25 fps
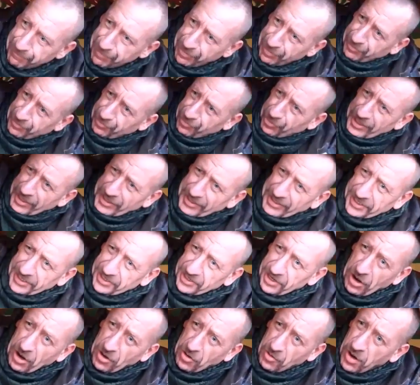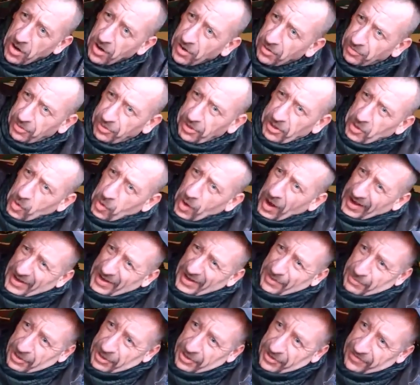But really no
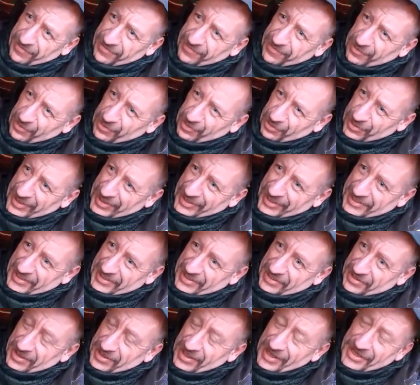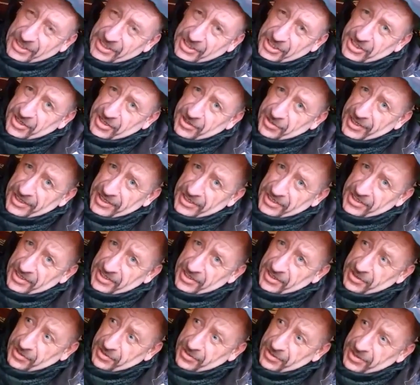requirement for it unless you're
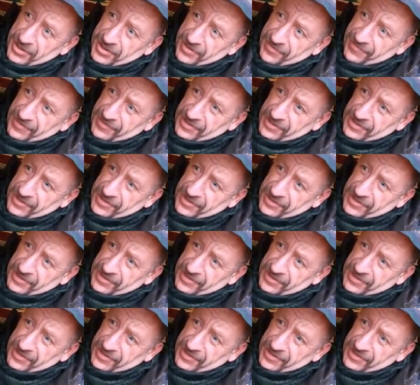into your